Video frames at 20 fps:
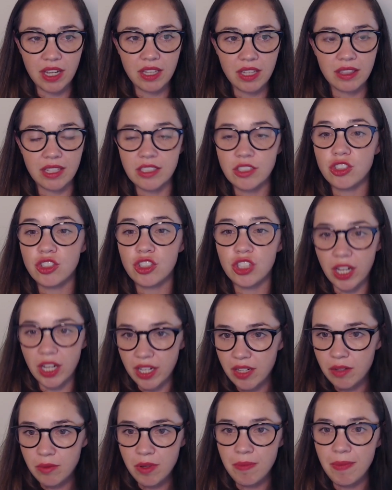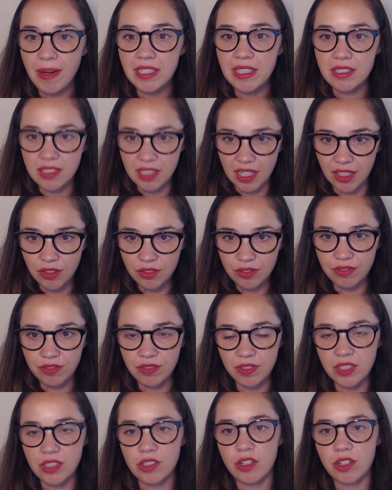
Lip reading: let's check in with myself, let's